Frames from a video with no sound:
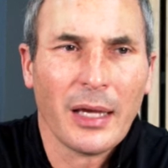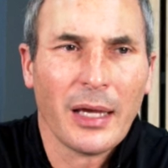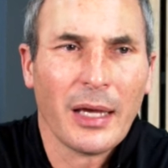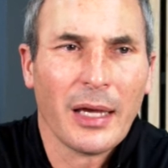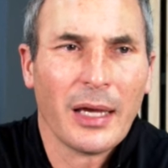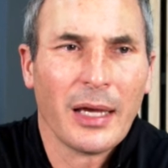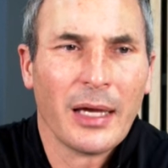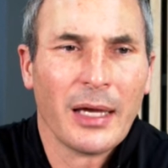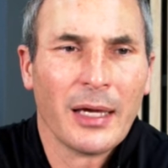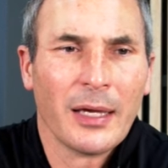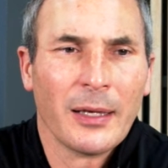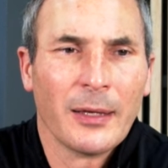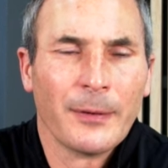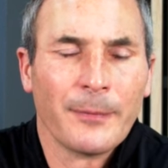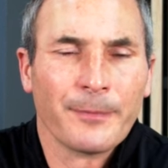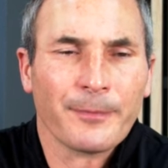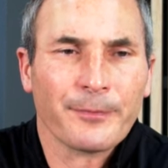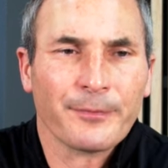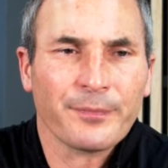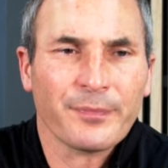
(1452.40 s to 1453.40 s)

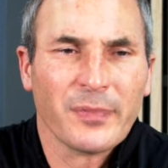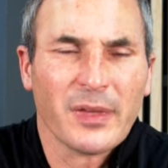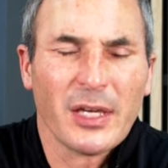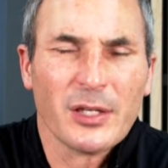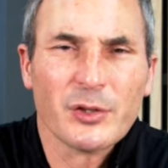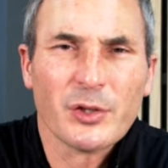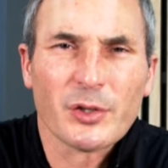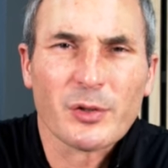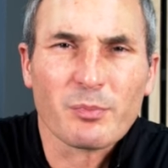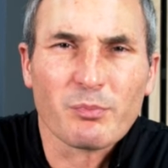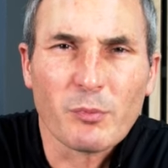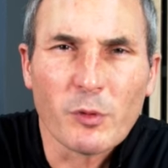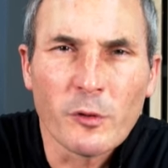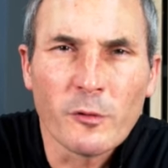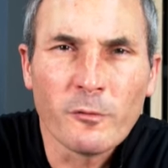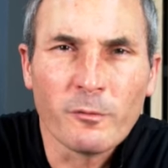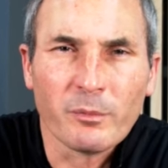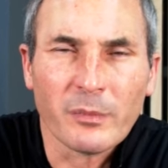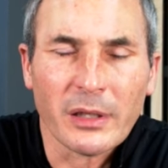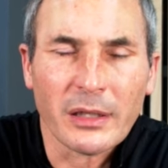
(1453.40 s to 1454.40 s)
and it just
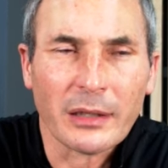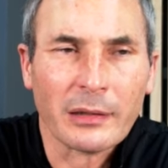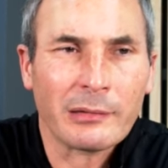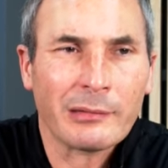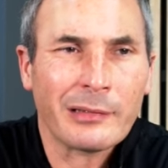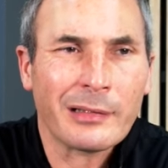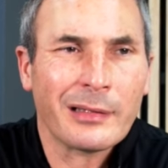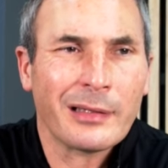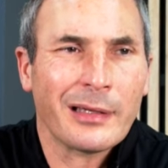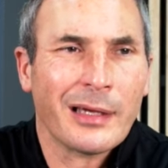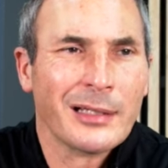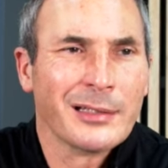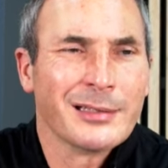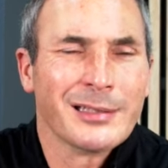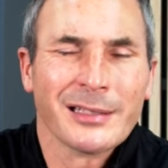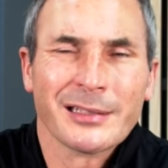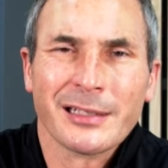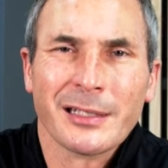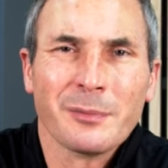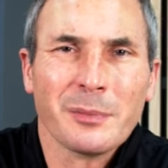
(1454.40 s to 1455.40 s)
moved me. I
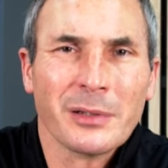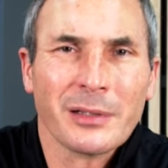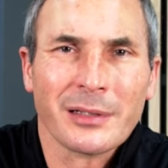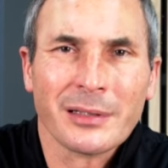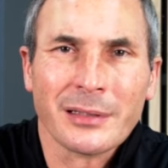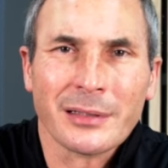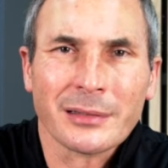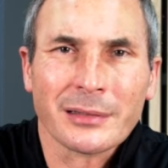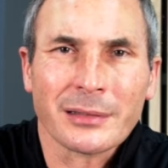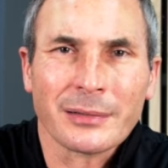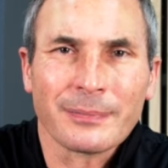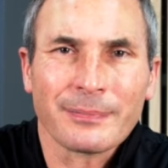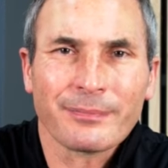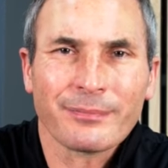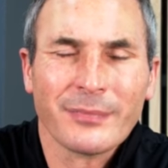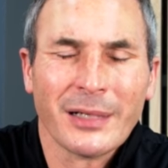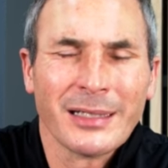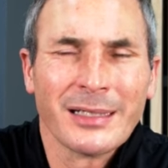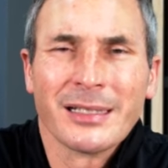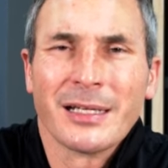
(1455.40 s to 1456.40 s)
said, give me a hug.
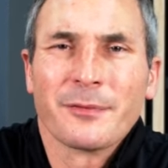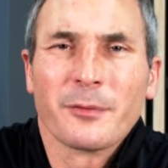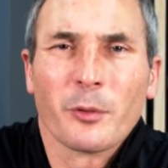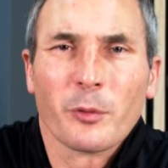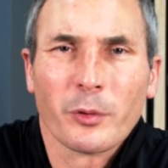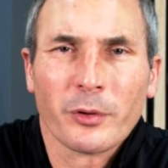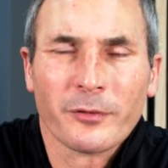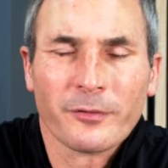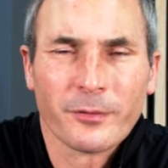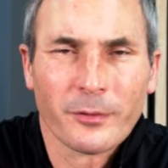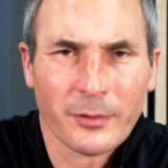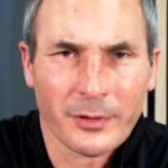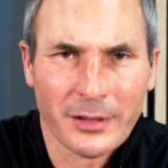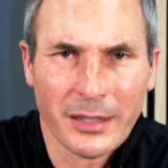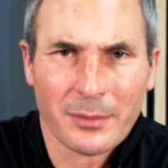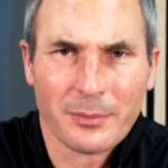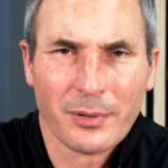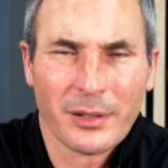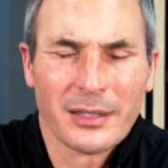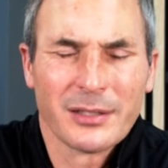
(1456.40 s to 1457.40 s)
I didn't have a word for it
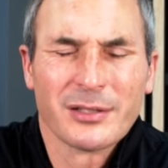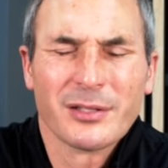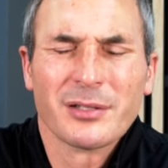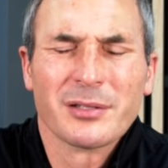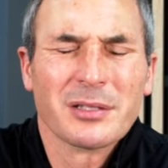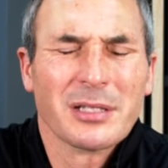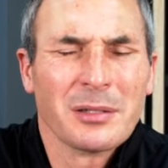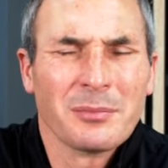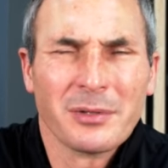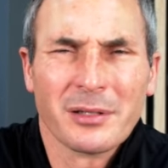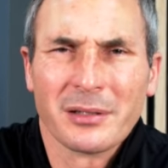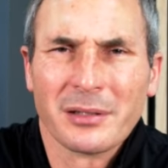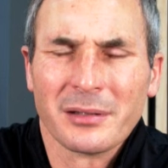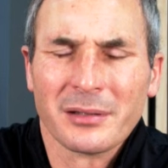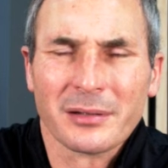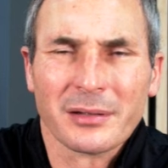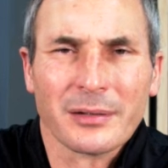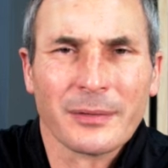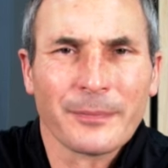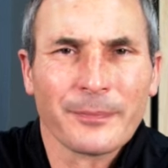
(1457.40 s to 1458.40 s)
that part. I just give me a
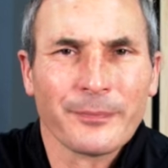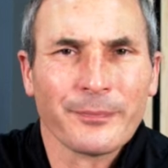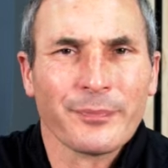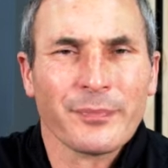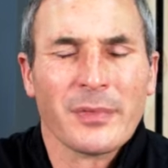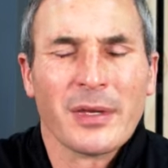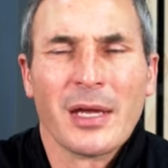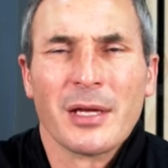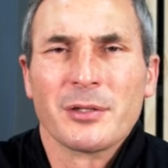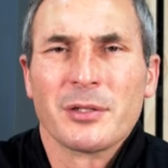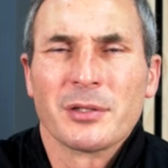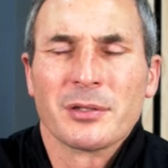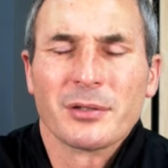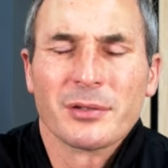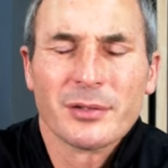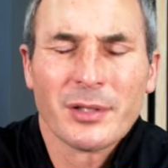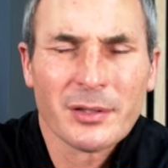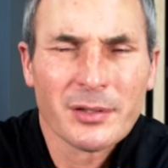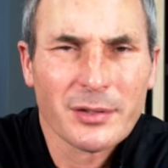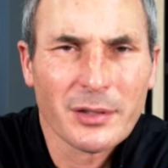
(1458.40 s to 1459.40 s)
hug and
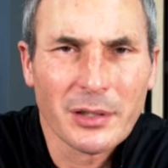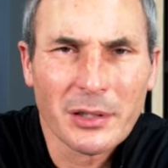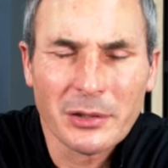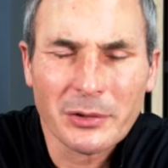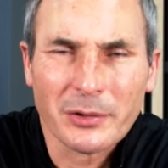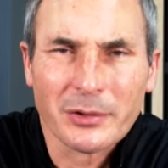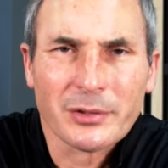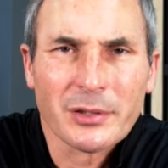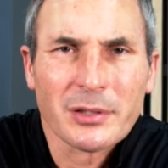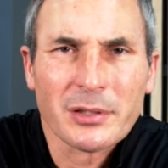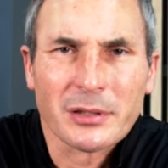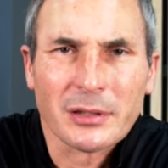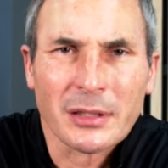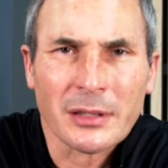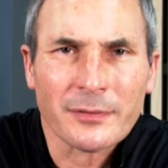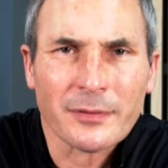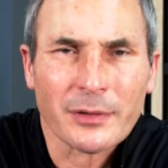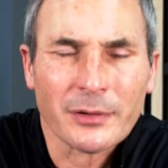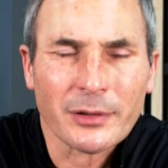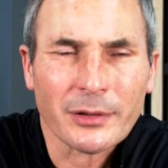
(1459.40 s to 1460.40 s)
just hug her and just
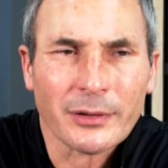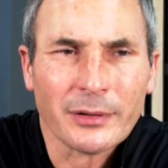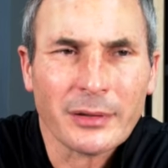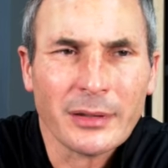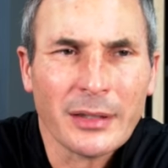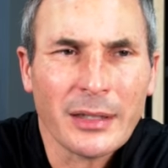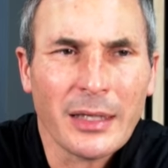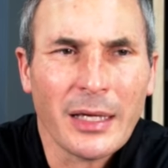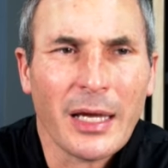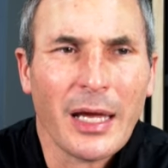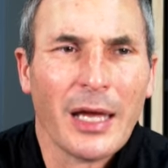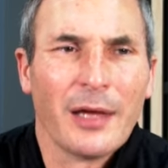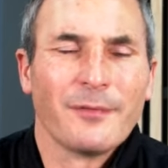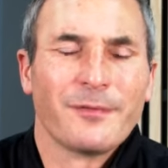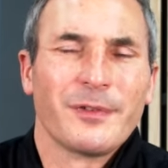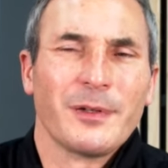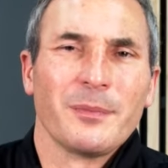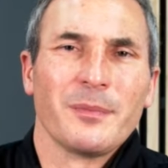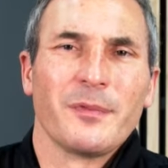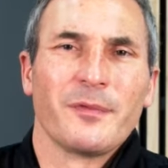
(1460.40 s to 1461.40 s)
love on her. And
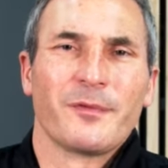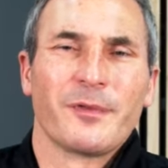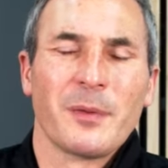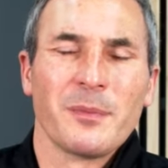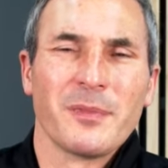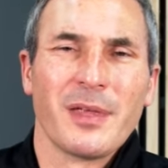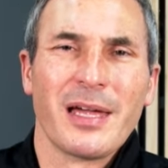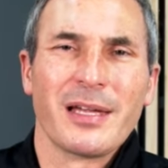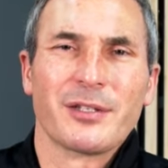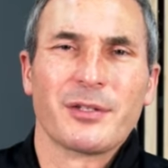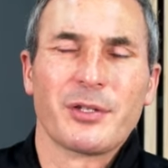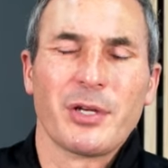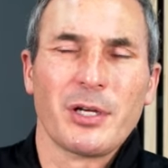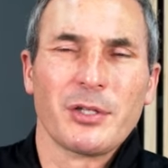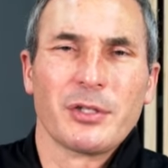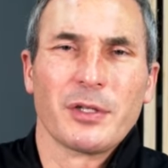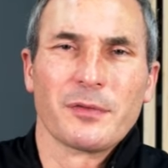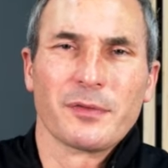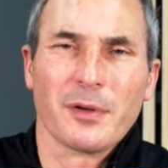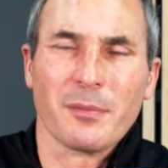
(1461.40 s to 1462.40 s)
from that
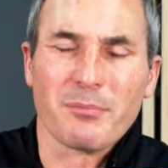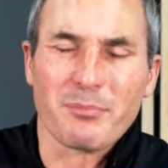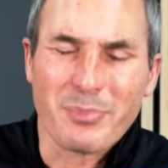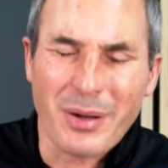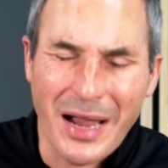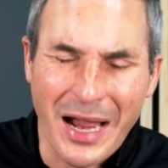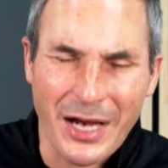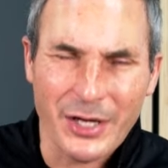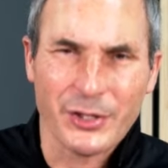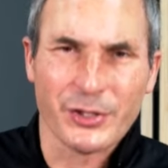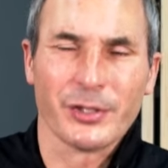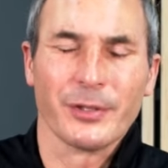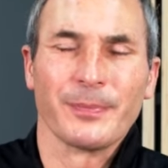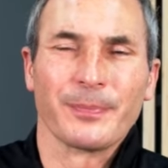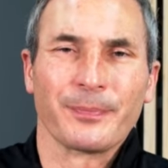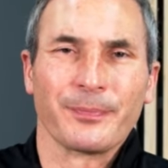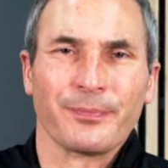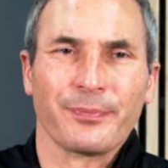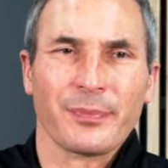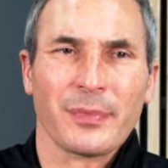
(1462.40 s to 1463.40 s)
touch of compassion,